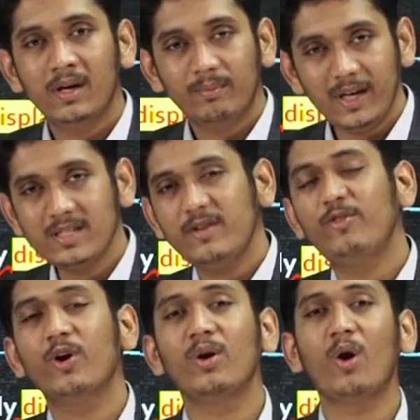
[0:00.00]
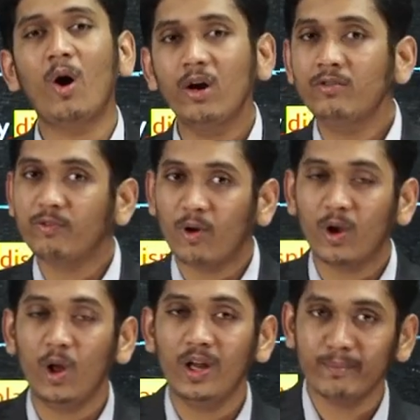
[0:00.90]
Please, if you are not
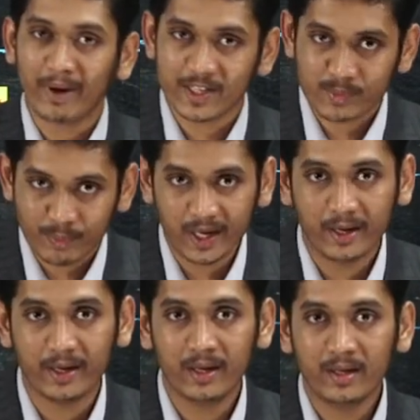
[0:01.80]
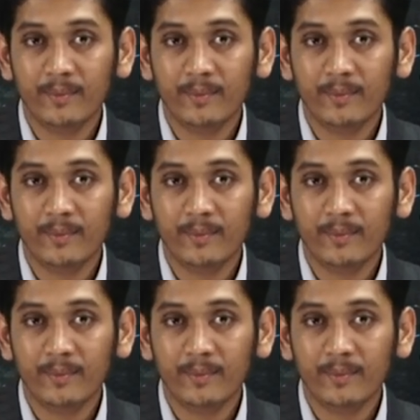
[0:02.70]
following my speed,